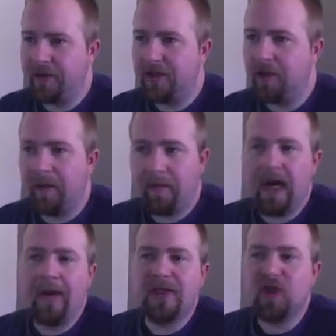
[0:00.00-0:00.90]
So
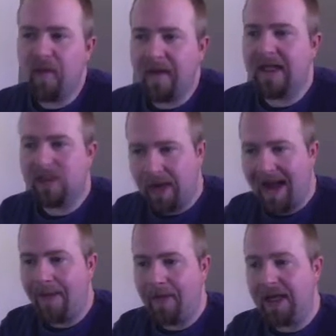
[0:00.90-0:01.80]
I'm assuming that's what
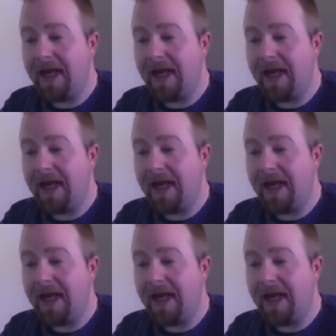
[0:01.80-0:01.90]
happened.